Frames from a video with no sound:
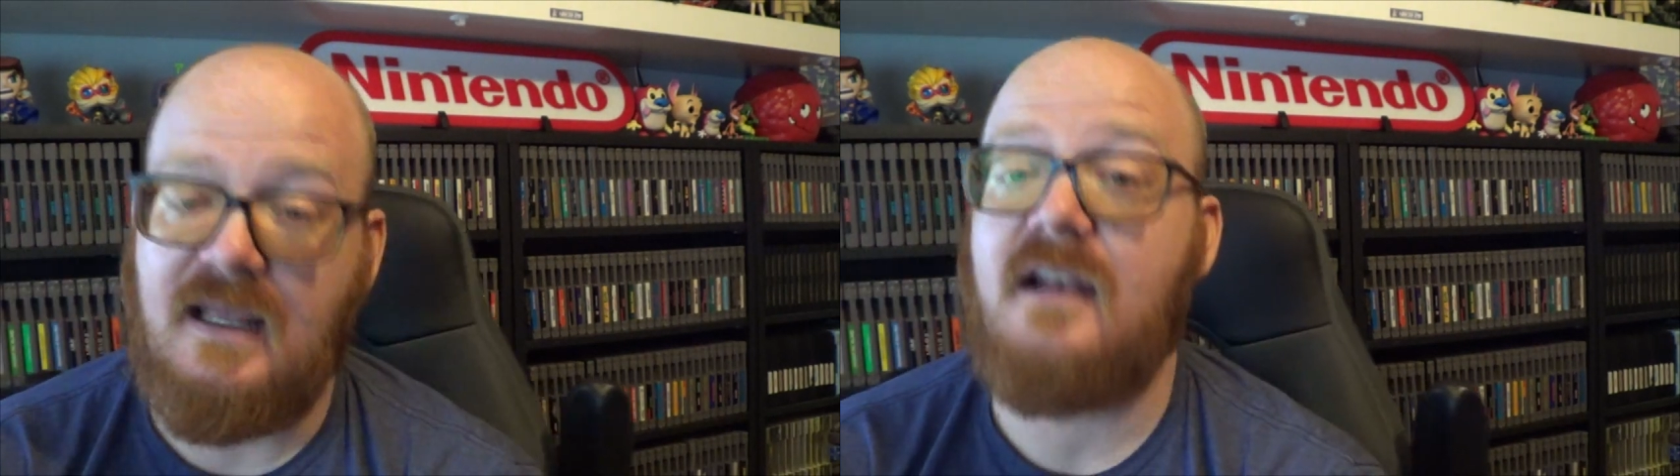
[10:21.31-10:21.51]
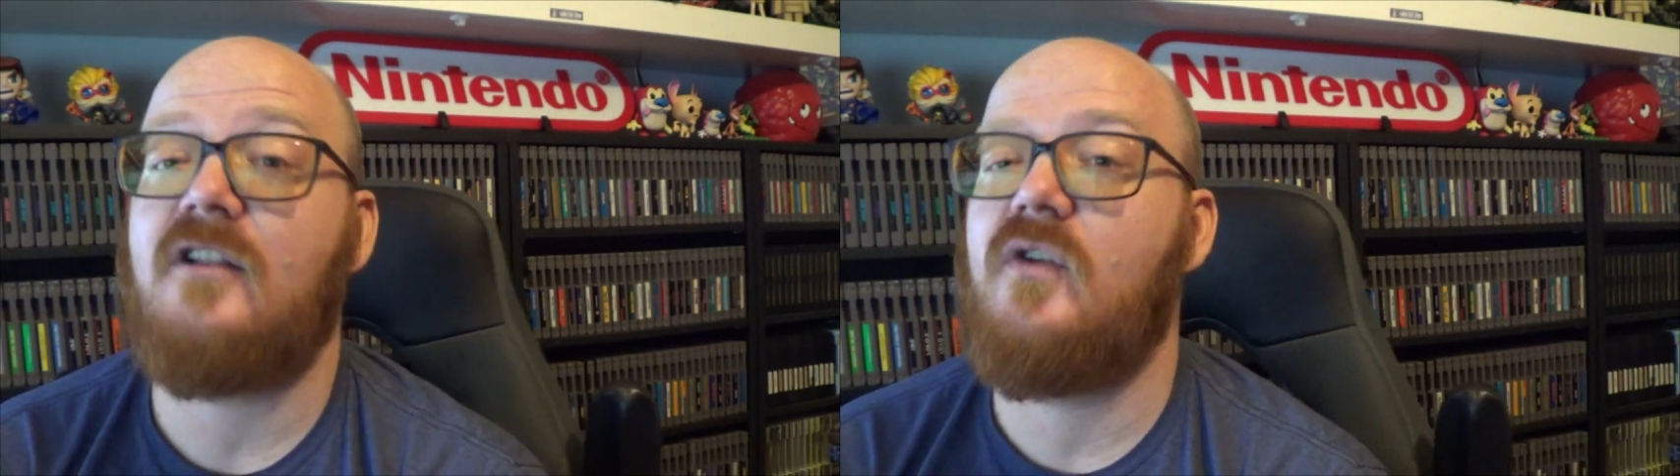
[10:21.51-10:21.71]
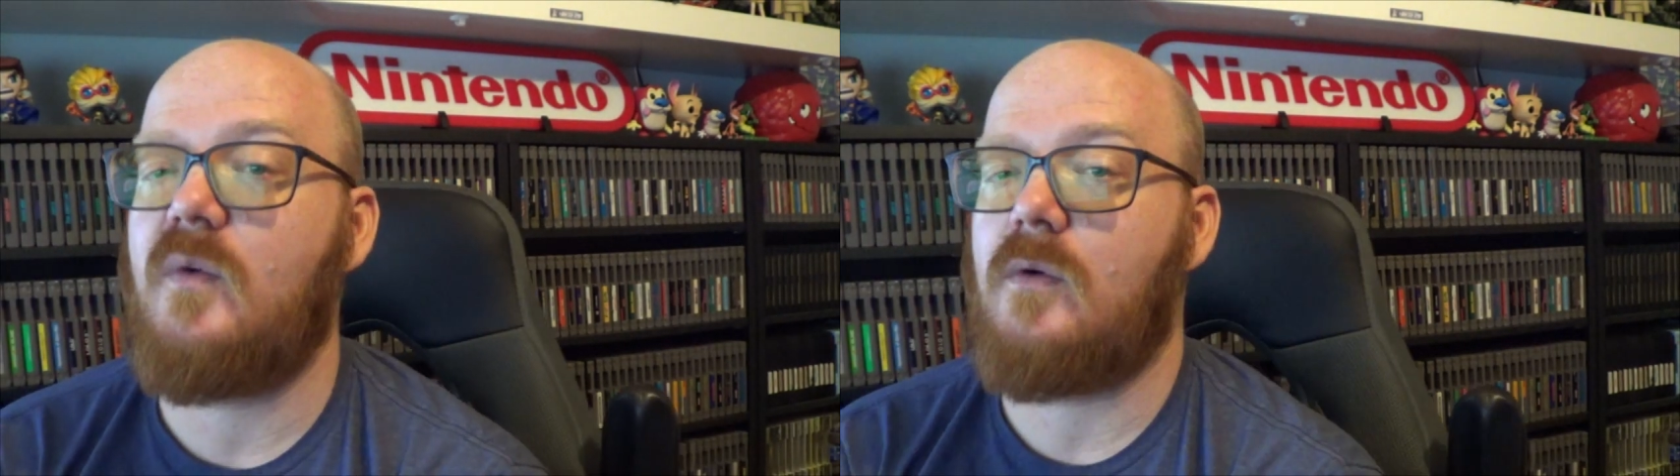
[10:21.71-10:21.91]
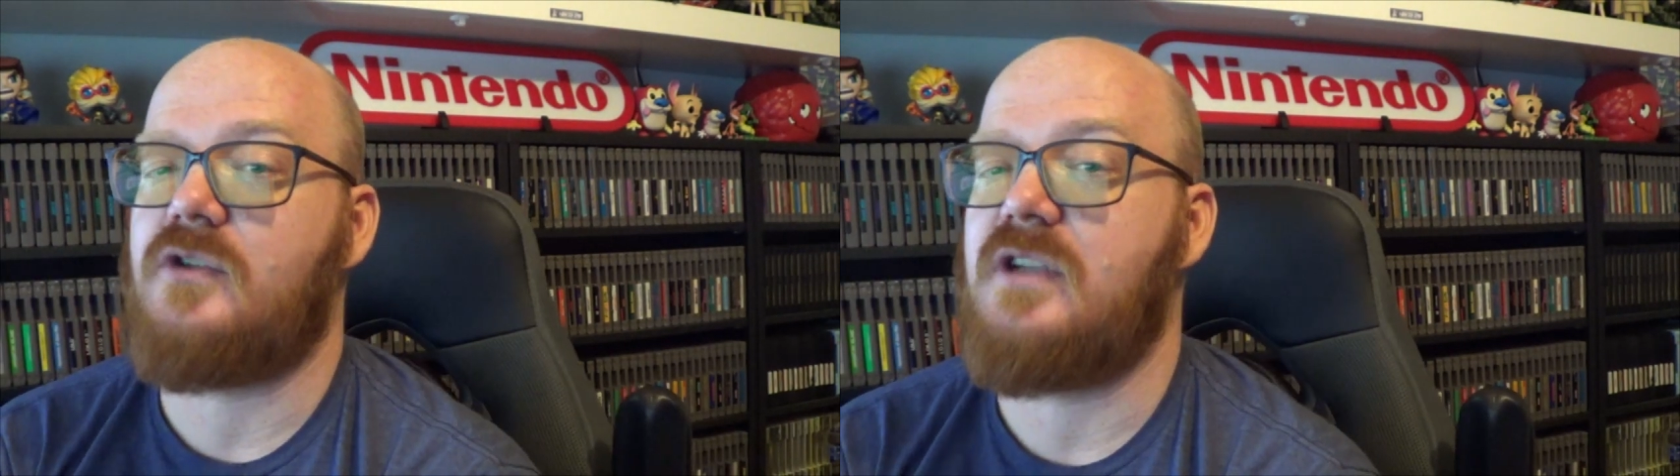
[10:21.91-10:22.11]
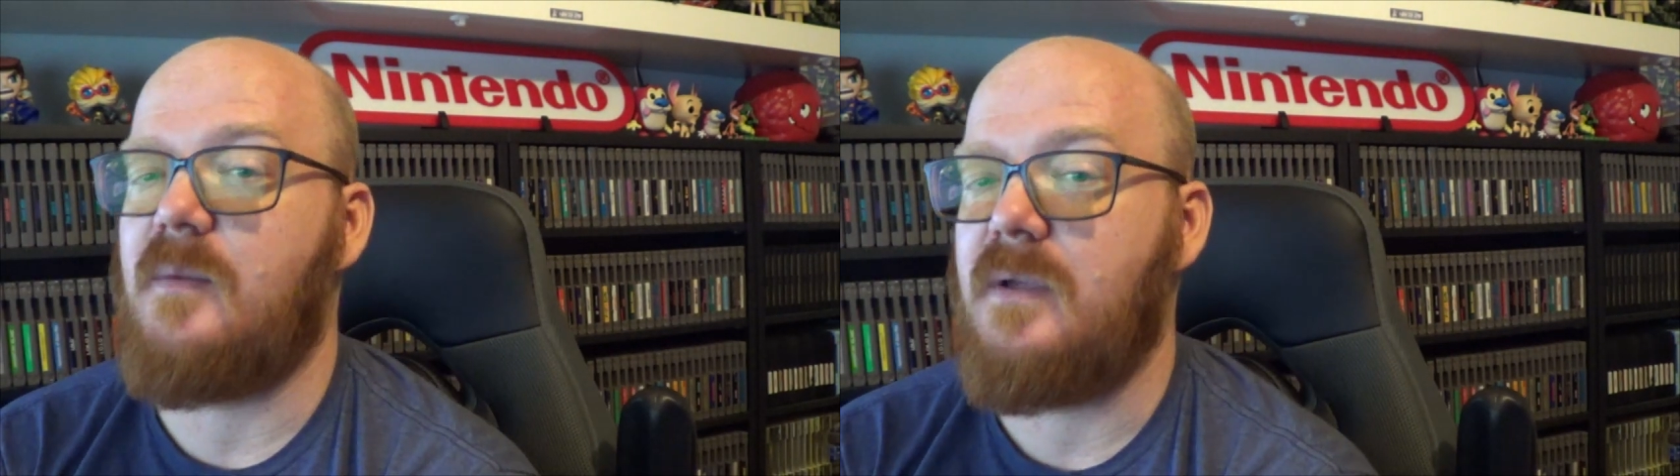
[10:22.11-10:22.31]
not including
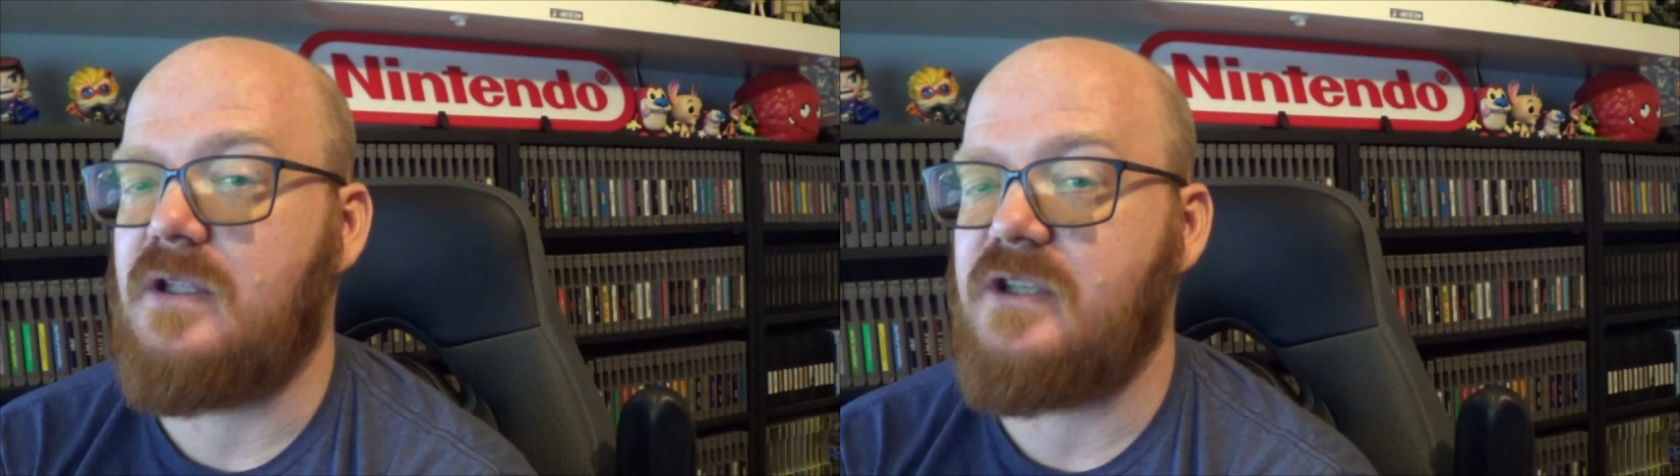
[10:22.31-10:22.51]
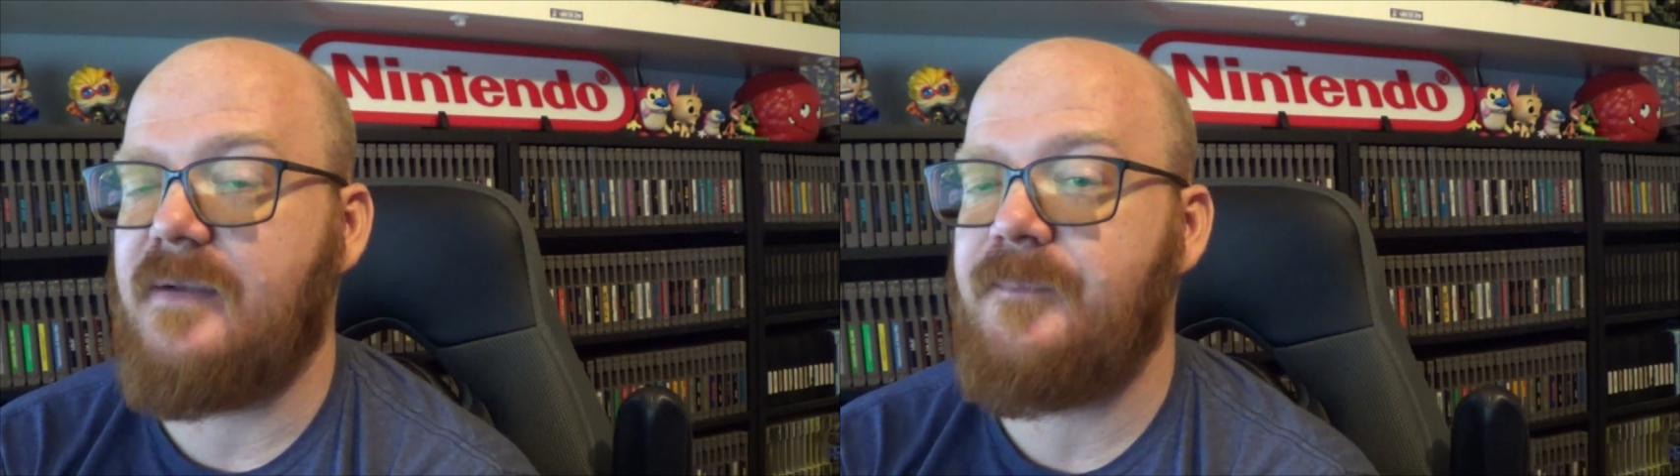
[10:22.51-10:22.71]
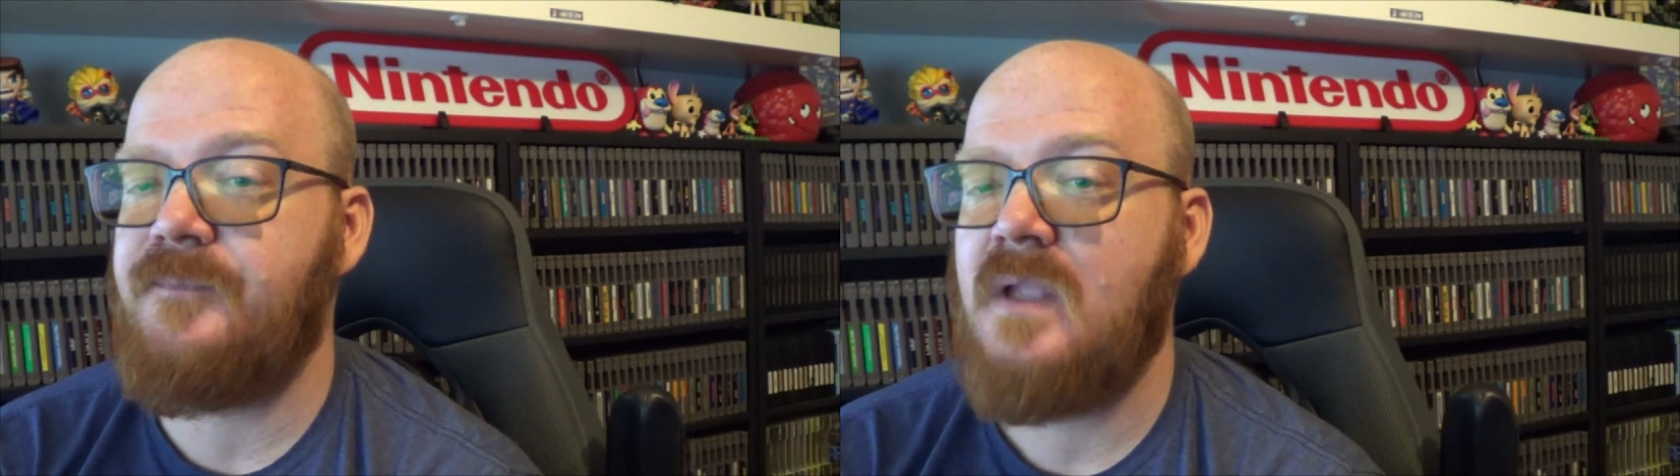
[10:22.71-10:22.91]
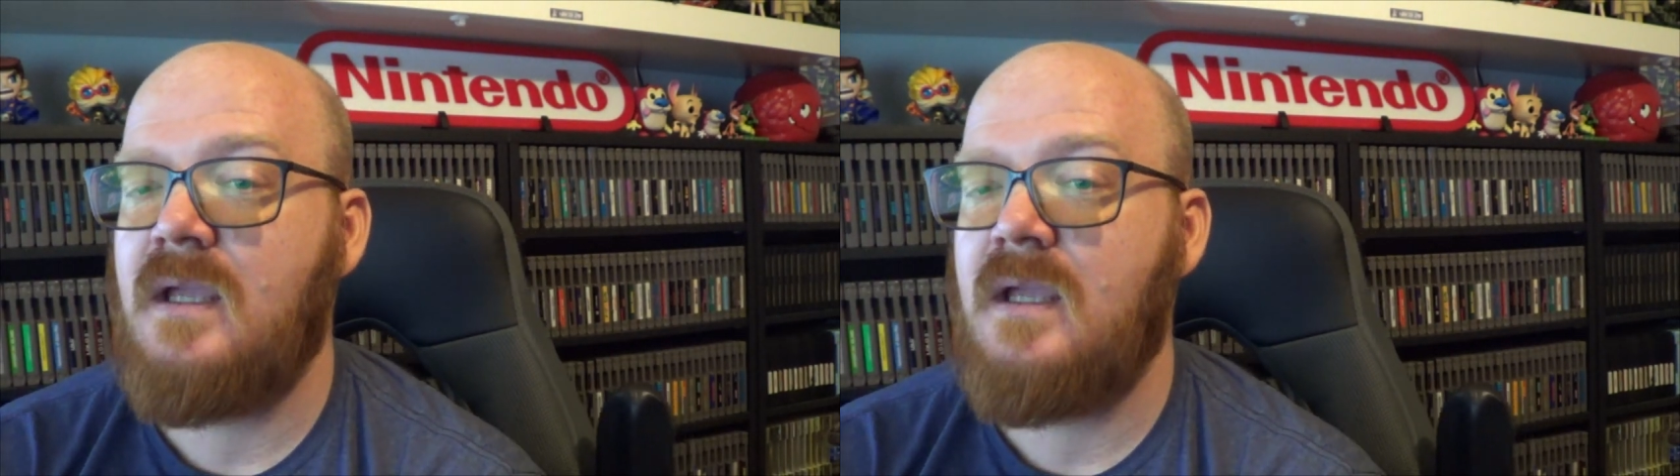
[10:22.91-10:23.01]
World Championship.